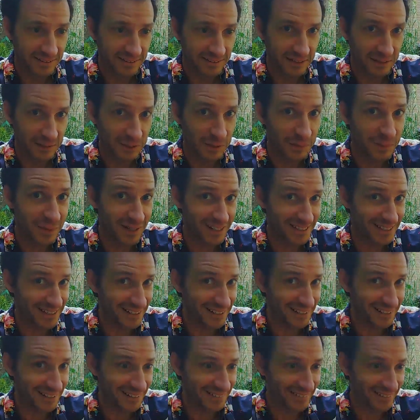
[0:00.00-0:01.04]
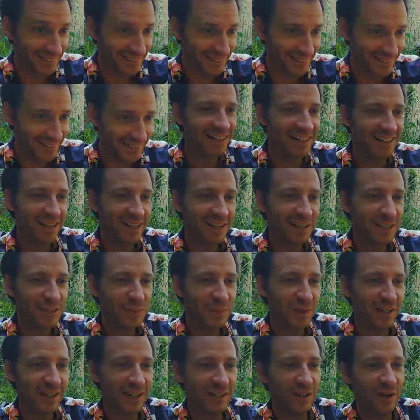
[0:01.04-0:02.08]
I hope I said that right. Can I
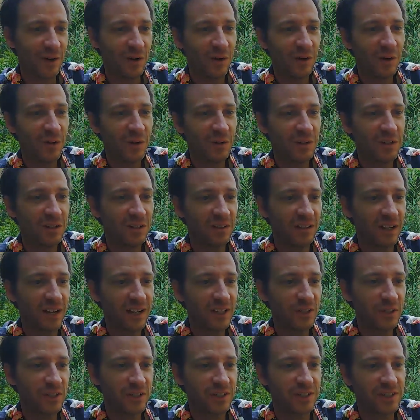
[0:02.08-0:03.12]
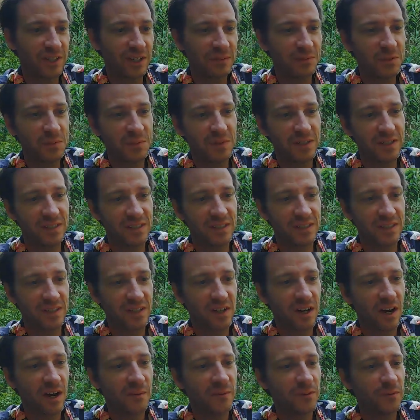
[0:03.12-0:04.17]
explain all Calidra subspecies,
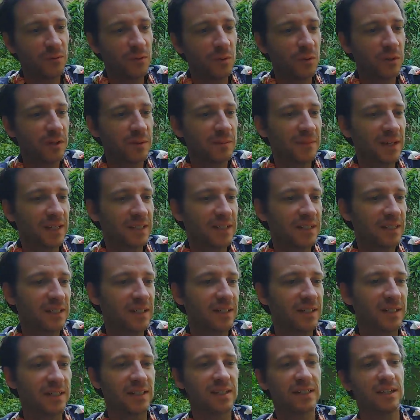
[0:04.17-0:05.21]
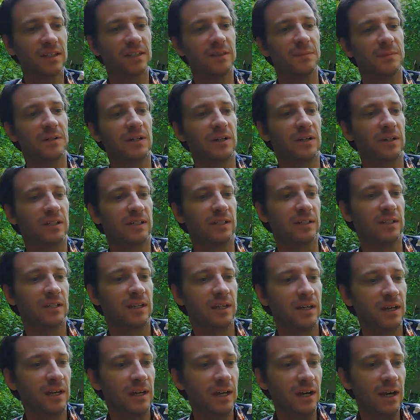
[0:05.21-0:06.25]
common, Florida, Mexican, and South American?
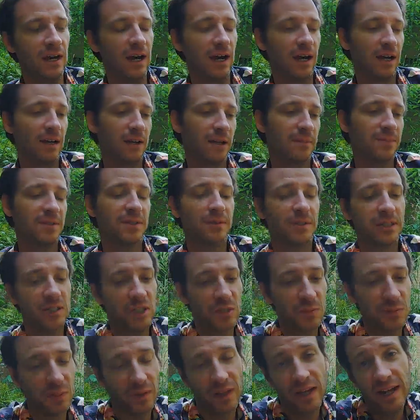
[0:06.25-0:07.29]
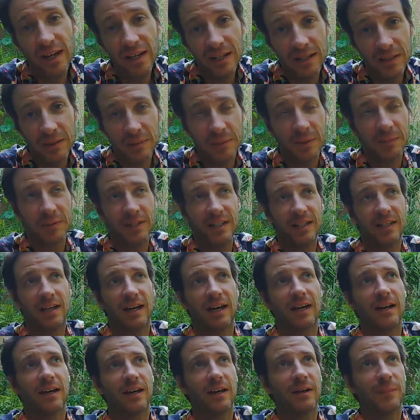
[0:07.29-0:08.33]
To explain them, I mean,
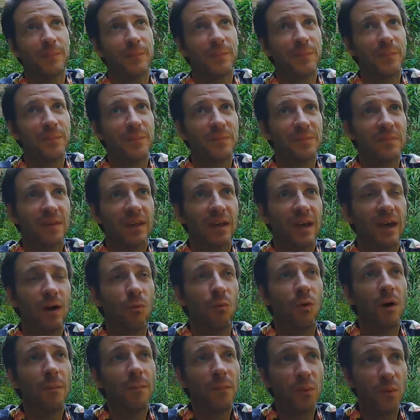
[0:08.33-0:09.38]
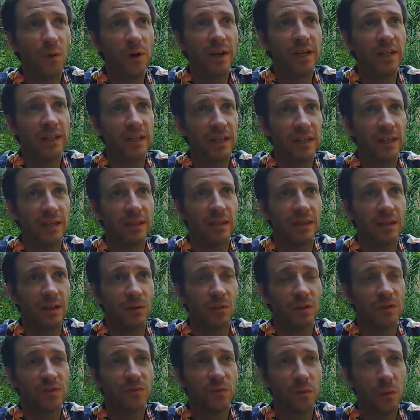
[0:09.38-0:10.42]
at one point there
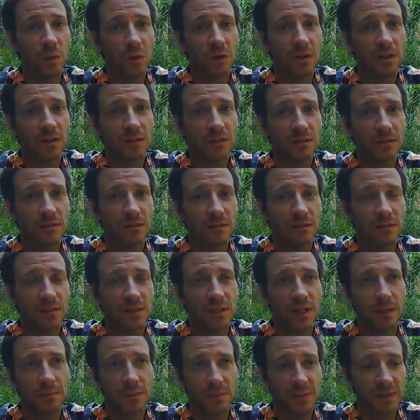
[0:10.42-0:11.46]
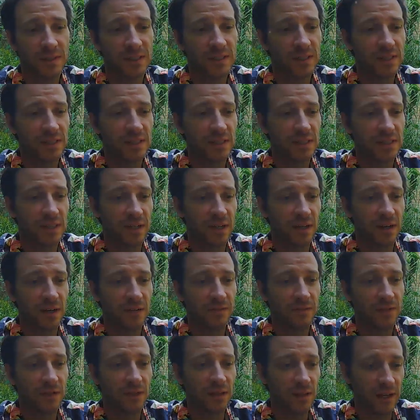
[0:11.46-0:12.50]
was 4 subspecies
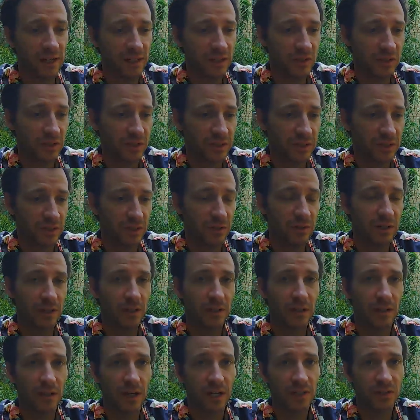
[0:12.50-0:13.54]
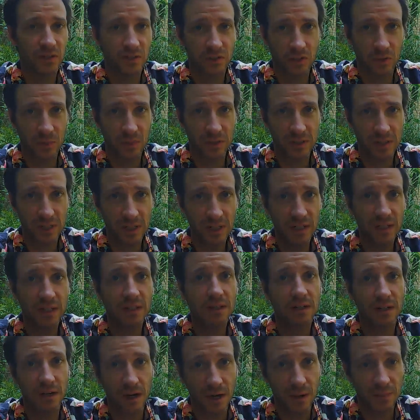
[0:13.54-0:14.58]
of Calydra. So you had Calydra serpentina,
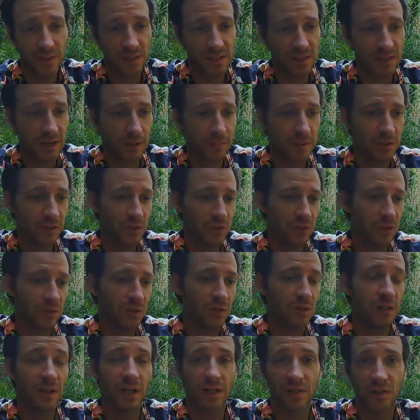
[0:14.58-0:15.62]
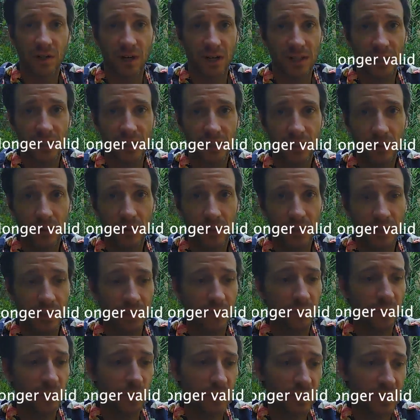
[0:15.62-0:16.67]
the common snapping turtle, Calydra osceola,
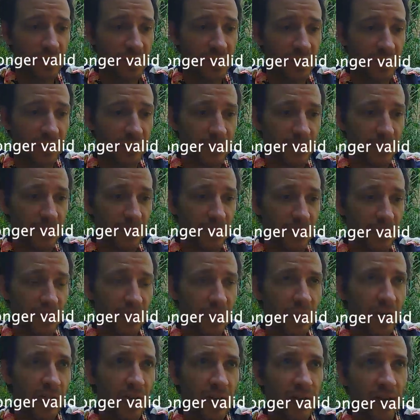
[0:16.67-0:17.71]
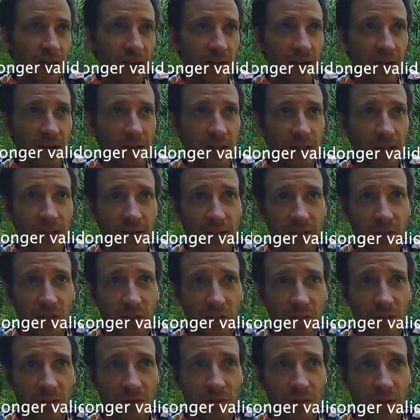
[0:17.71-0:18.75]
the Florida snapping turtle,
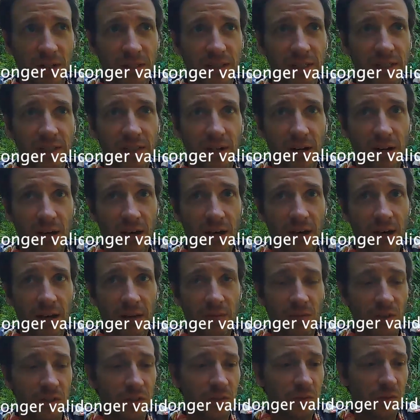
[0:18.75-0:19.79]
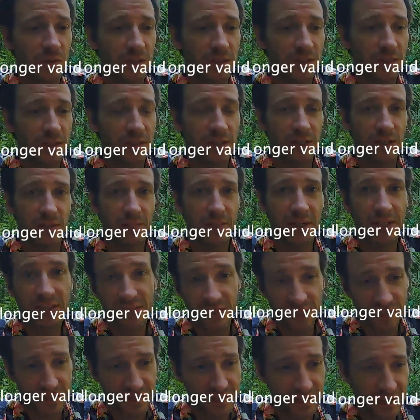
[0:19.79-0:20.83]
Calydra rosignani, which was the
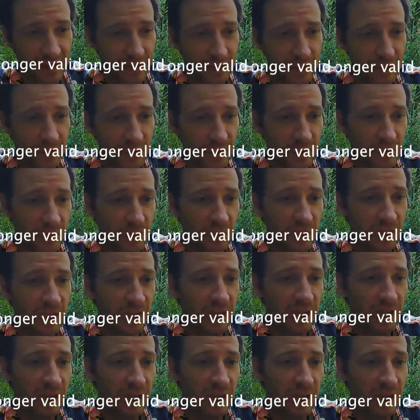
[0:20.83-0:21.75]
Mexican snapping turtle,